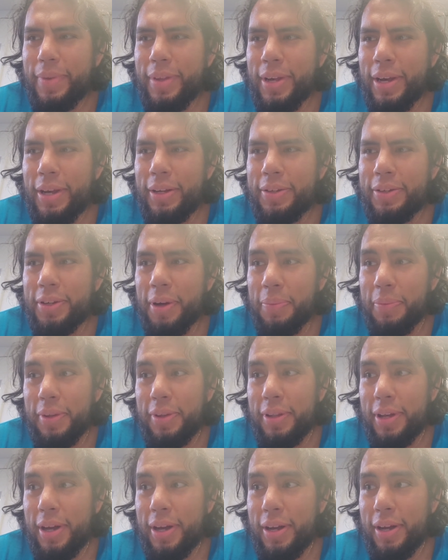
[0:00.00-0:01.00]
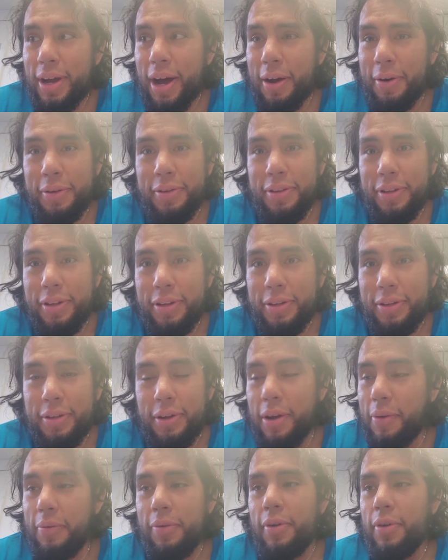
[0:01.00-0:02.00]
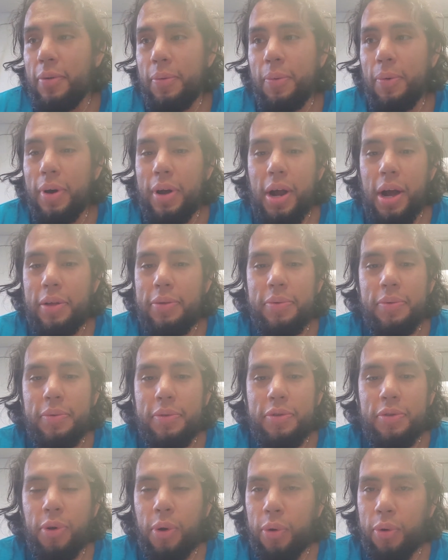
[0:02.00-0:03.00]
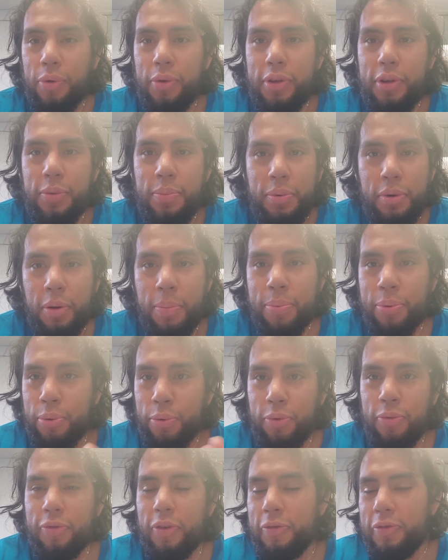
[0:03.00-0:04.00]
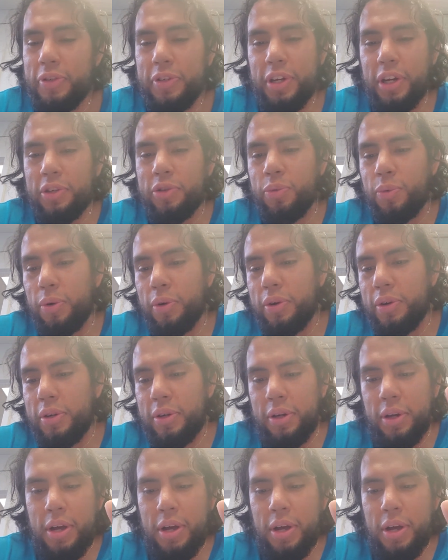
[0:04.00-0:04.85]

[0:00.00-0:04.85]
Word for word: it's something that I don't think it, one, I totally approve of sex work